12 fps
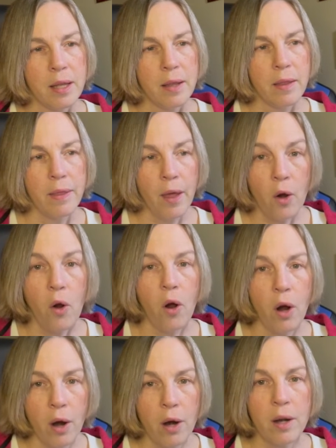There
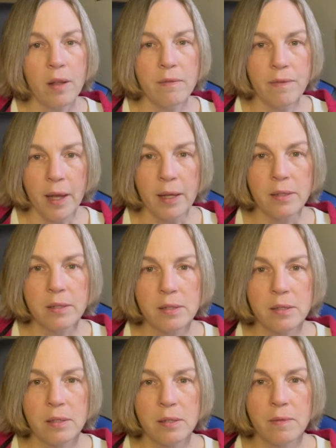are
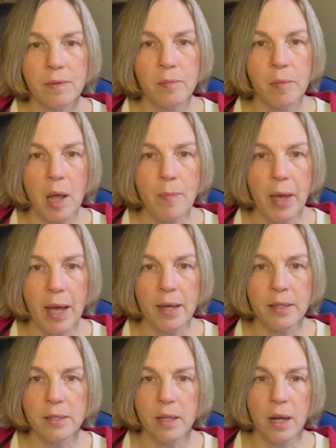events from my
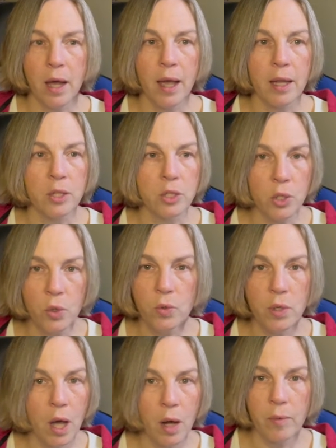past that I do
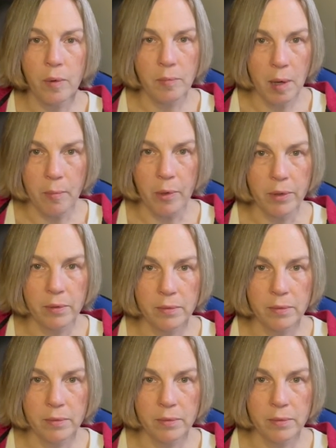not remember.